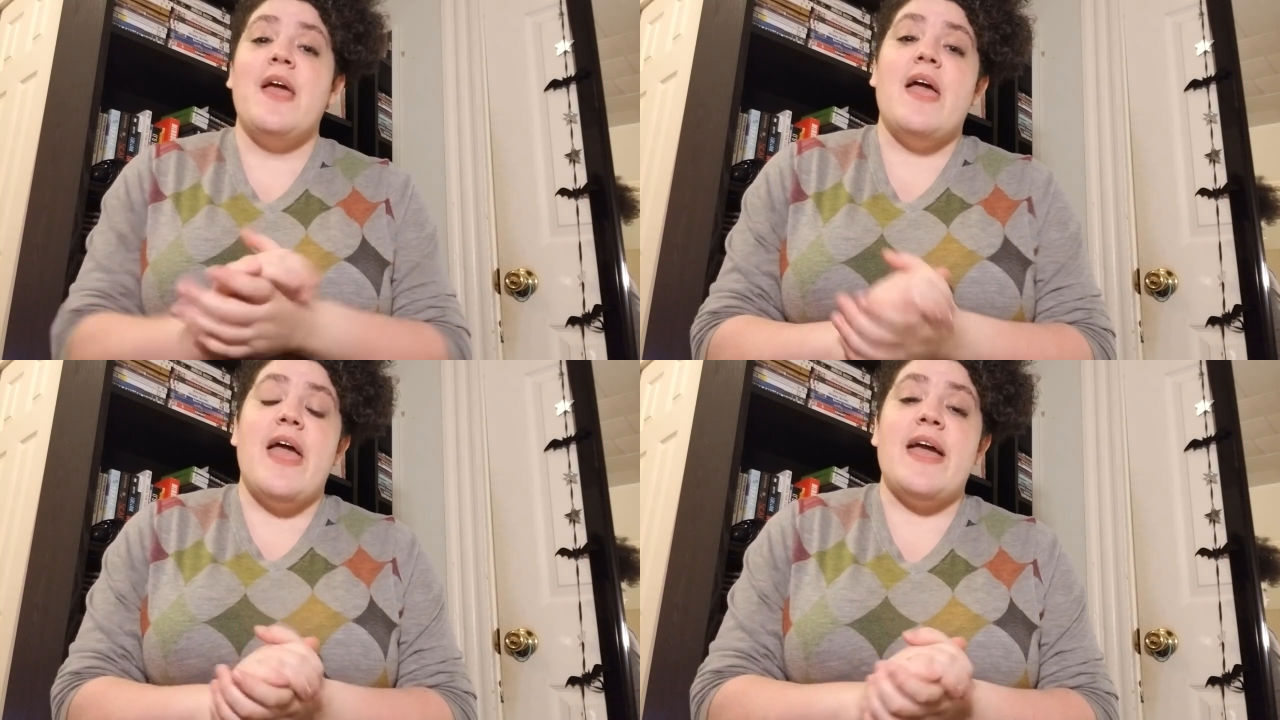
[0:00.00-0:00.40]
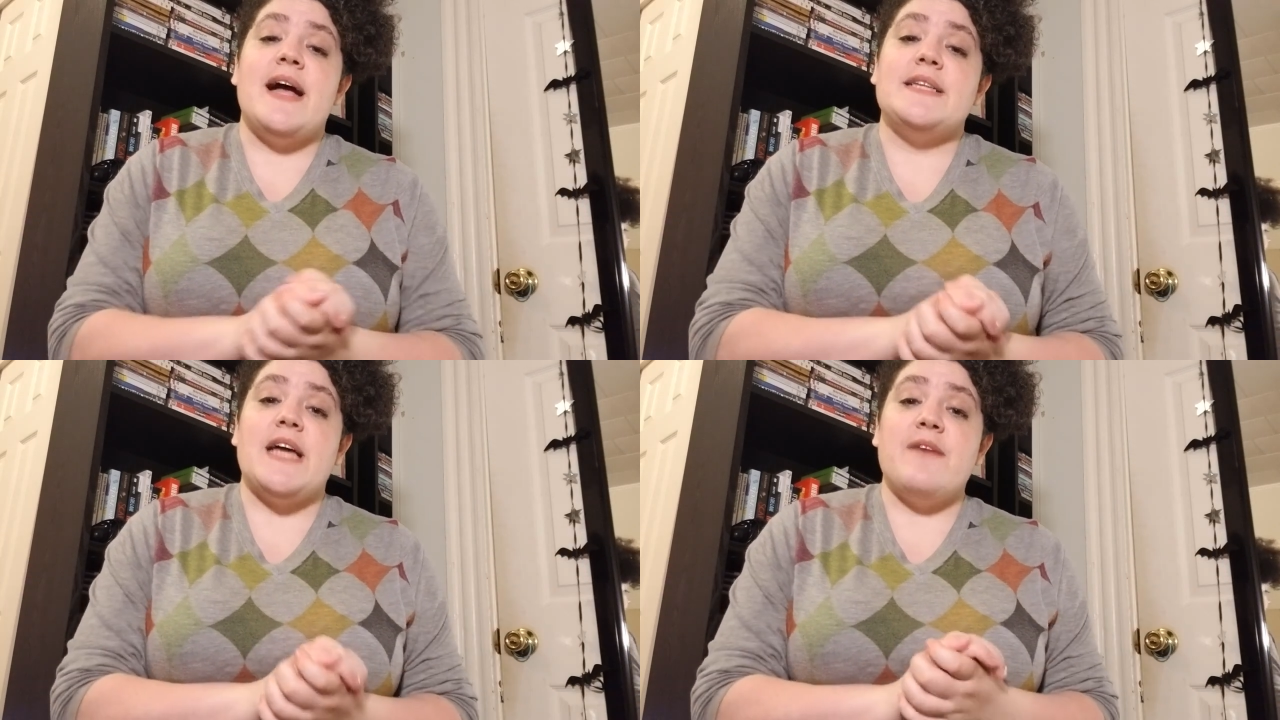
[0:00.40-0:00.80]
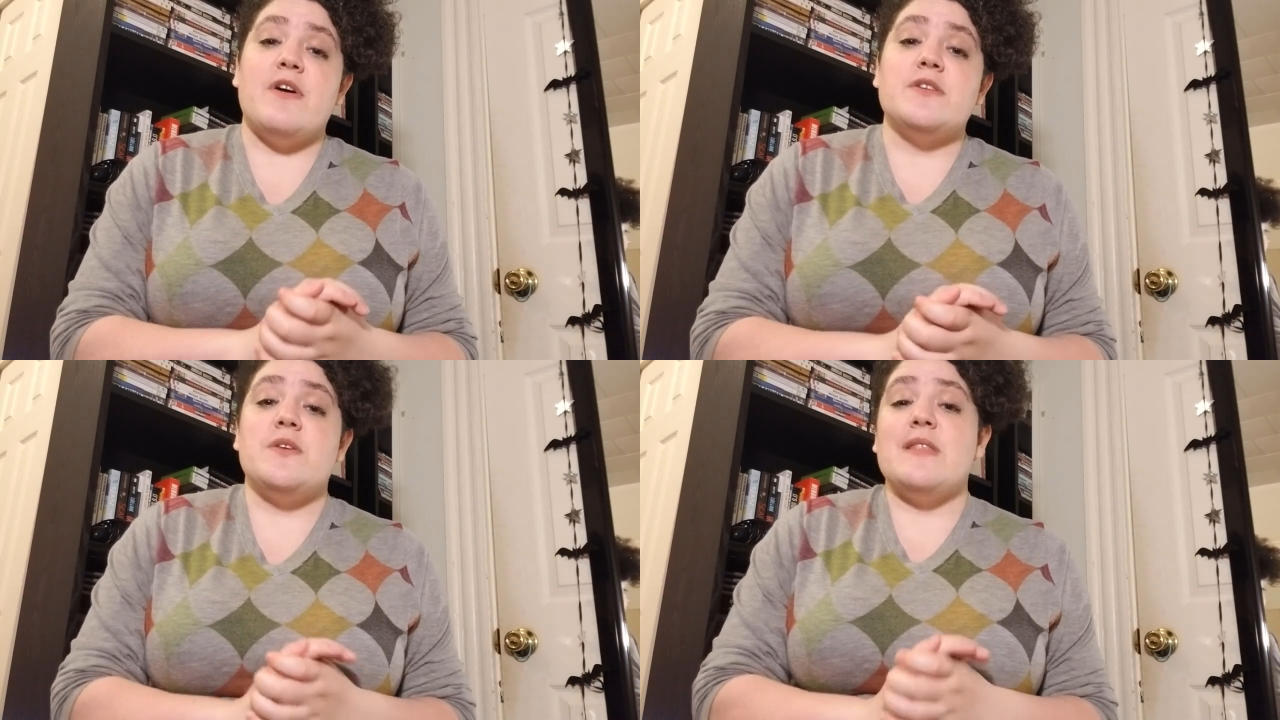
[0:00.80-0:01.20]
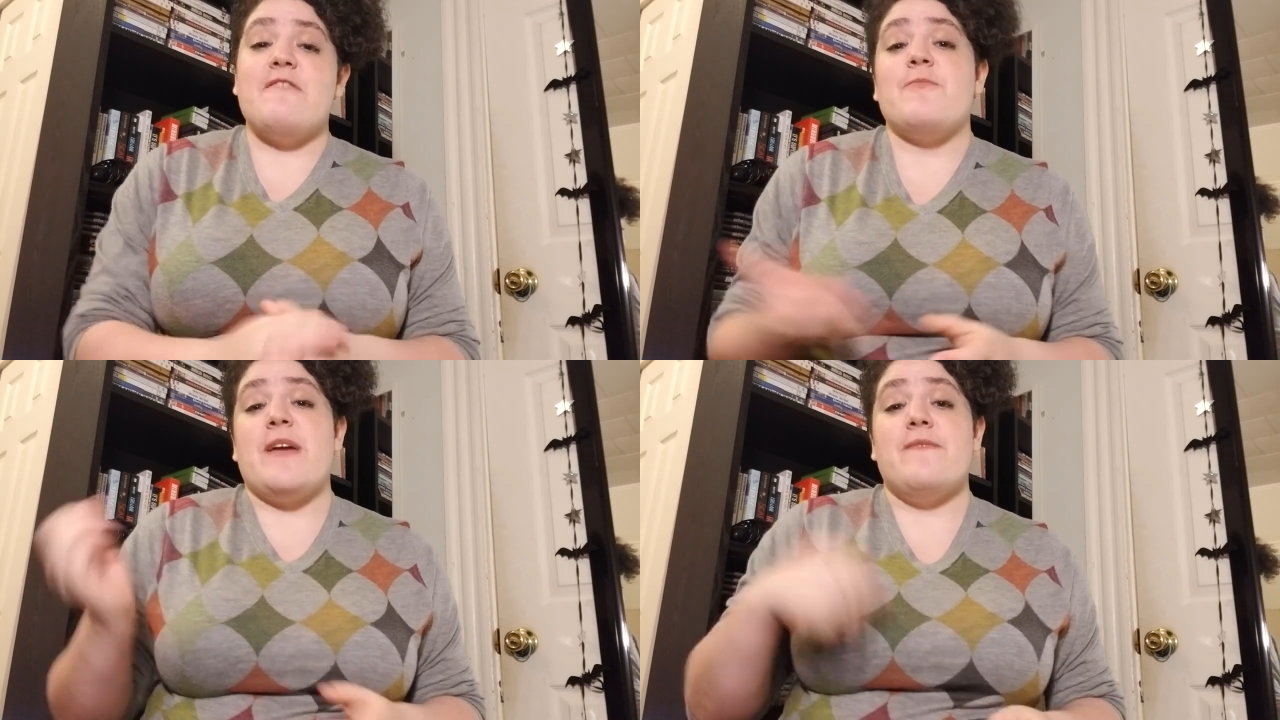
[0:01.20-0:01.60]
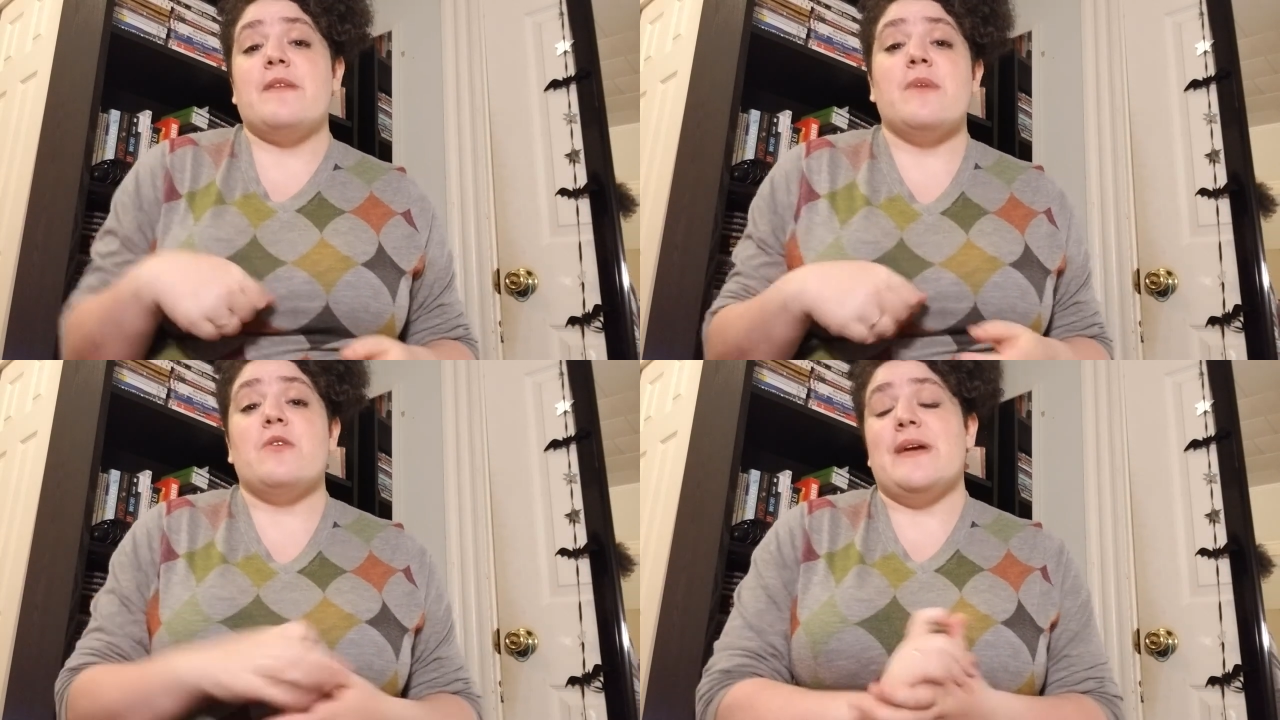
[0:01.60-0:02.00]
And I've also left my
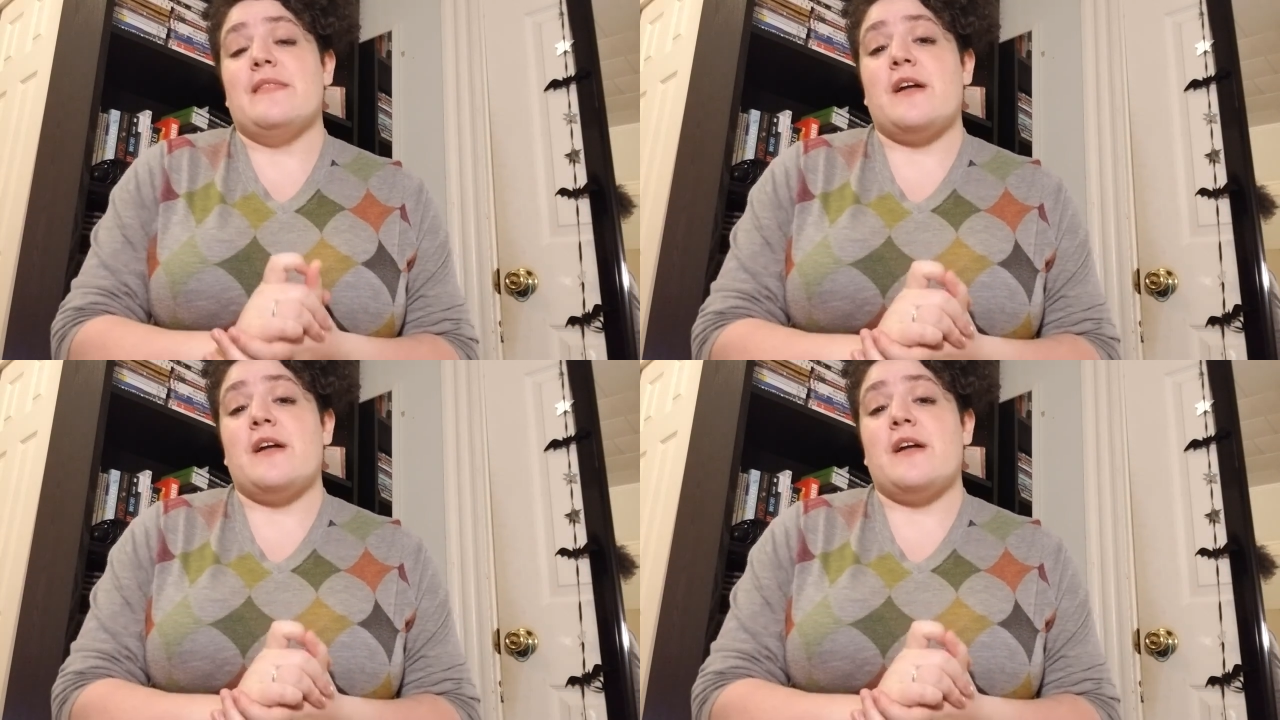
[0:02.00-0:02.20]
Venmo in the